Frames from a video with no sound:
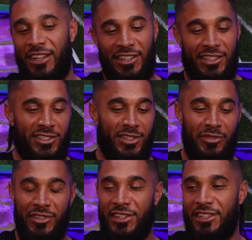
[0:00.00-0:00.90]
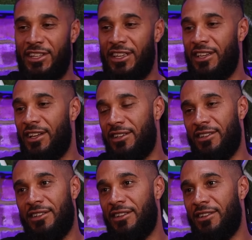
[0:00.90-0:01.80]
you're handling stuff in the D
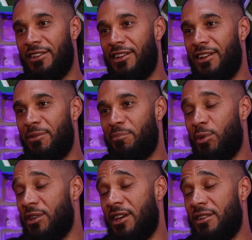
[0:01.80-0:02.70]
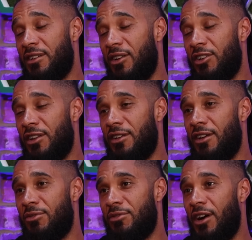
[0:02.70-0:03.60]
and um, but yeah, no, I don't
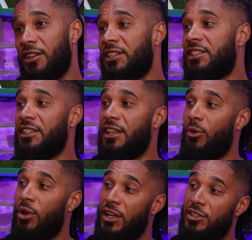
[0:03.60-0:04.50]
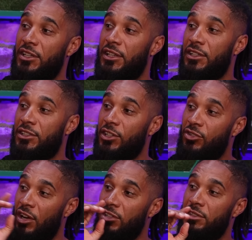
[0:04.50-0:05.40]
know. I did see that one actually. Is it a